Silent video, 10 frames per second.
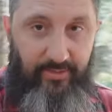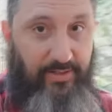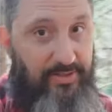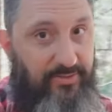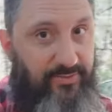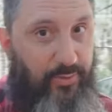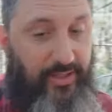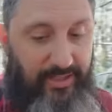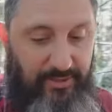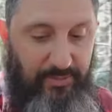The reason for
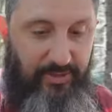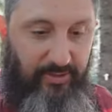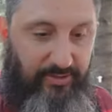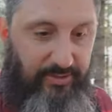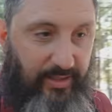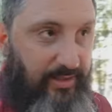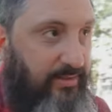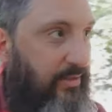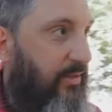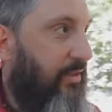that is because uh,
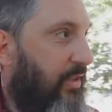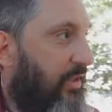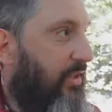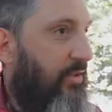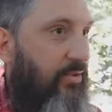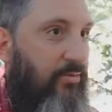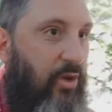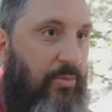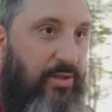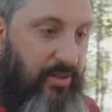
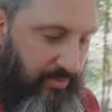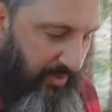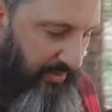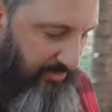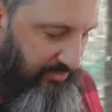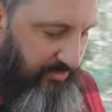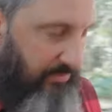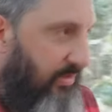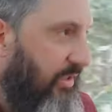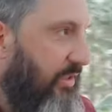Roman
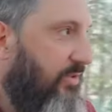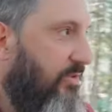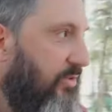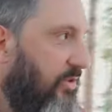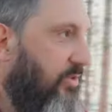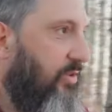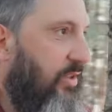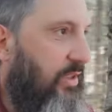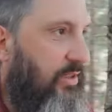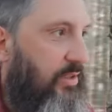Catholicism is just
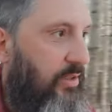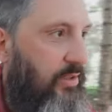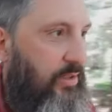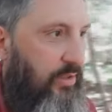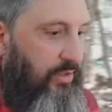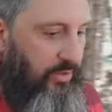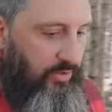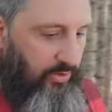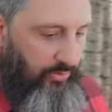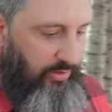the
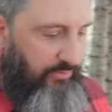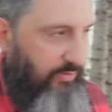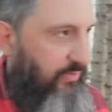newly